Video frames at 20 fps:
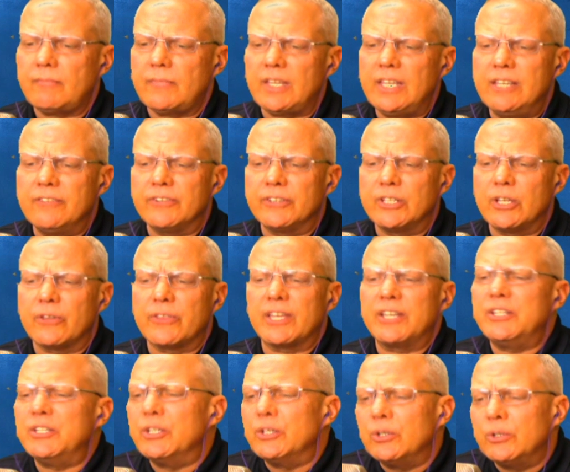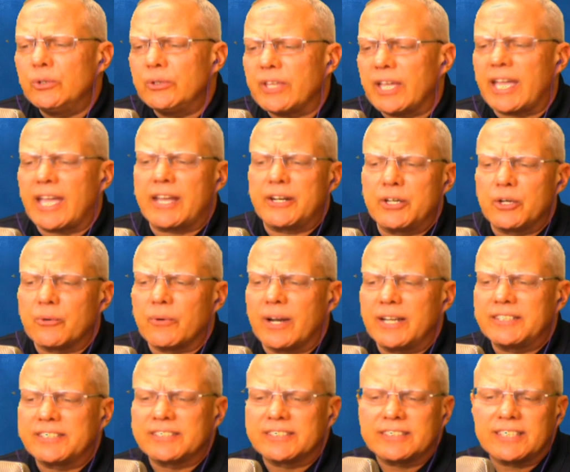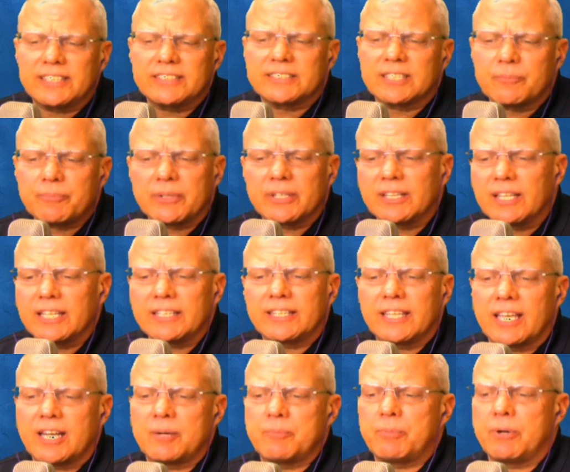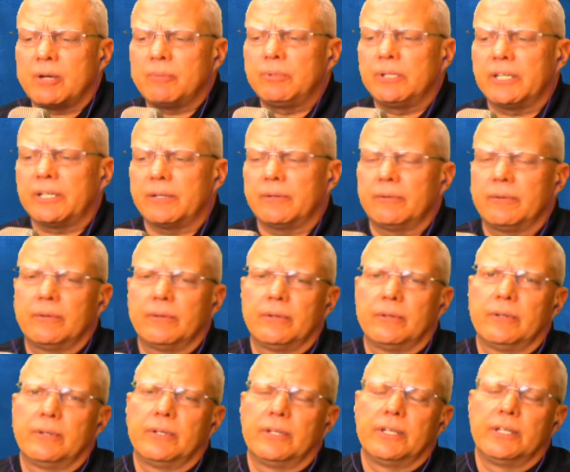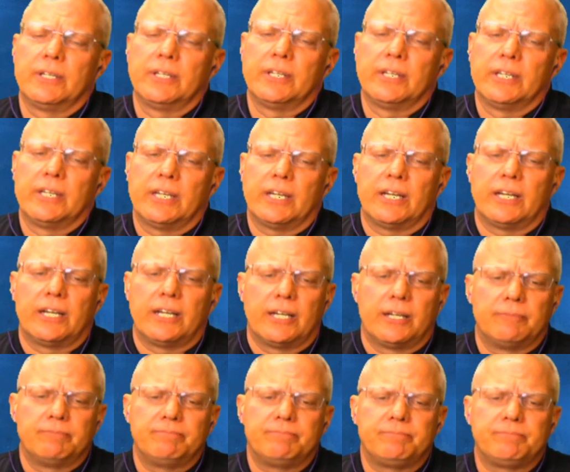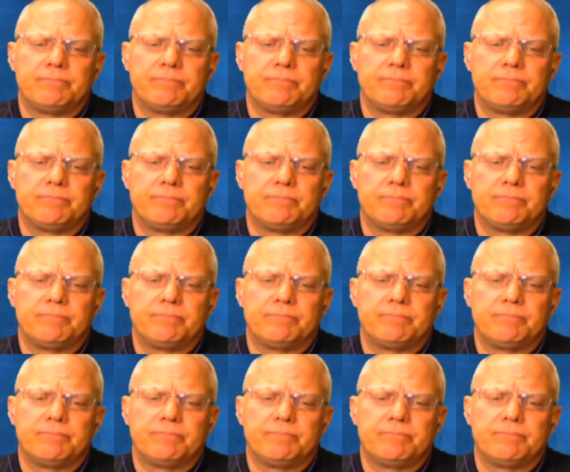even though they knew they had no right to say something like that in public. Um,